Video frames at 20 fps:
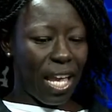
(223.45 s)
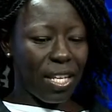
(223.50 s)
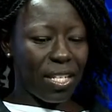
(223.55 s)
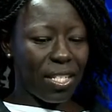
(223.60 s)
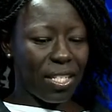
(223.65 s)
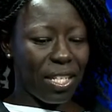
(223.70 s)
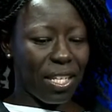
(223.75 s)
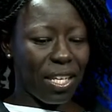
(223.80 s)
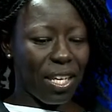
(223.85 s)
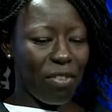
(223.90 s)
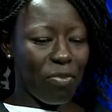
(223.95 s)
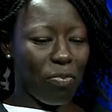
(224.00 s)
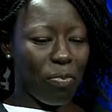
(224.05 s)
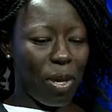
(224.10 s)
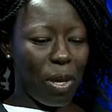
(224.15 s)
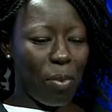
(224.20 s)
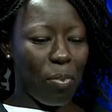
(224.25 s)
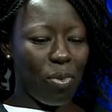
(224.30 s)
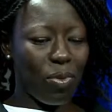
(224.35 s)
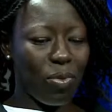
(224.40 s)
and
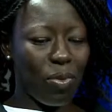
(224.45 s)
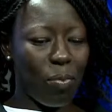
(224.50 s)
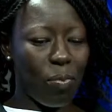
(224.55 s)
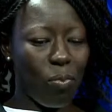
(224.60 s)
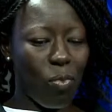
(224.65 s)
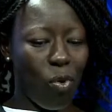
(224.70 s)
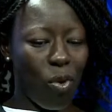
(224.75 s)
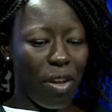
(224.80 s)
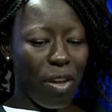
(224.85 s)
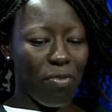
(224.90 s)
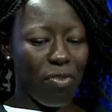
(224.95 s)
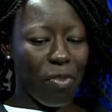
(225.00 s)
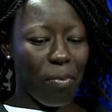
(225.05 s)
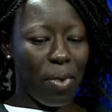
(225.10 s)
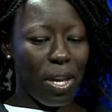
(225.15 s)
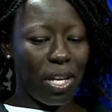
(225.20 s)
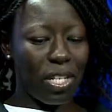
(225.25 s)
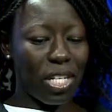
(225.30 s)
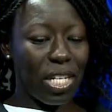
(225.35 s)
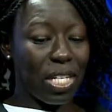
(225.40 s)
give people more
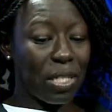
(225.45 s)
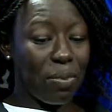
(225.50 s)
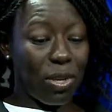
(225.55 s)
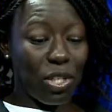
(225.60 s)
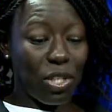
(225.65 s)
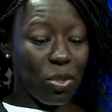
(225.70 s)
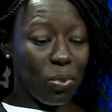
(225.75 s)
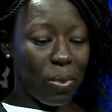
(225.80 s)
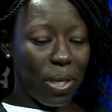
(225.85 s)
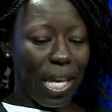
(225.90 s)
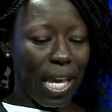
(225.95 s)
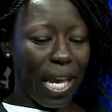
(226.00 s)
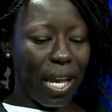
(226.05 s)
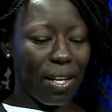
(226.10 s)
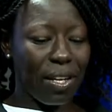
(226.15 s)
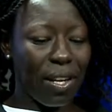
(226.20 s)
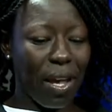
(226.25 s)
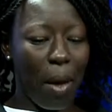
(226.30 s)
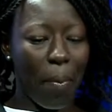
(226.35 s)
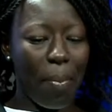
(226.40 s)
information as much as we
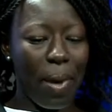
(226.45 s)
can